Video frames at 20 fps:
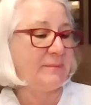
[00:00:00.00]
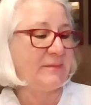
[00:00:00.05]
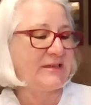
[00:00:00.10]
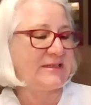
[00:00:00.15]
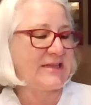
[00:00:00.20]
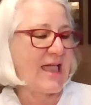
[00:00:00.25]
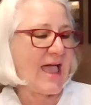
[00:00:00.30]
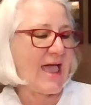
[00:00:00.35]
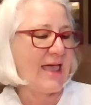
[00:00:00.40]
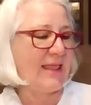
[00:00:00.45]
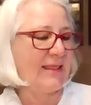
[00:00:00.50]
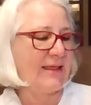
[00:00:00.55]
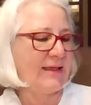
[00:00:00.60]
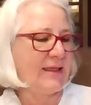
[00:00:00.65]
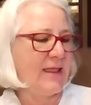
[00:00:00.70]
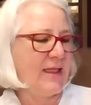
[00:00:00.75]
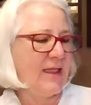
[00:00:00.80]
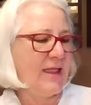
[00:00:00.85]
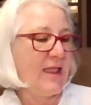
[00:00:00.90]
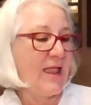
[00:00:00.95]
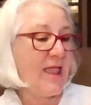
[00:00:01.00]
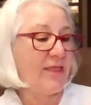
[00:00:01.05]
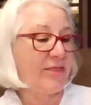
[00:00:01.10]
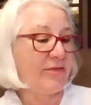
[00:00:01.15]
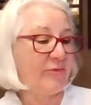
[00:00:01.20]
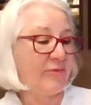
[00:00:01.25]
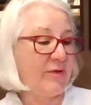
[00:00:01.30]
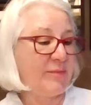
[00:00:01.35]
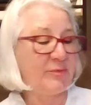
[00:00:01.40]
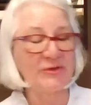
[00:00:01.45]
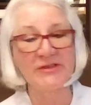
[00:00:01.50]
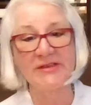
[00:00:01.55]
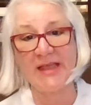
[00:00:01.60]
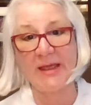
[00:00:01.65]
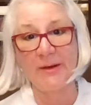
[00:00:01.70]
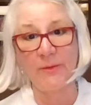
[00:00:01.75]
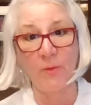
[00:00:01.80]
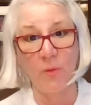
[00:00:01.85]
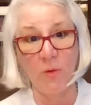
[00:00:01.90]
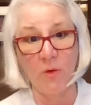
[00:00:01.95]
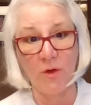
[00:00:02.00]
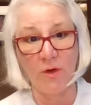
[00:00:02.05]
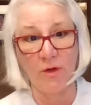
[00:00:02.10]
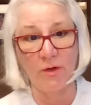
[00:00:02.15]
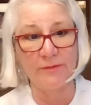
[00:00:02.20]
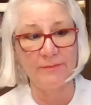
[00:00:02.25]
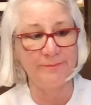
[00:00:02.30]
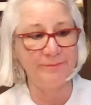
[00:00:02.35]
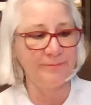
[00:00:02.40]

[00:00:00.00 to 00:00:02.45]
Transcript: metallic, and 3% wool.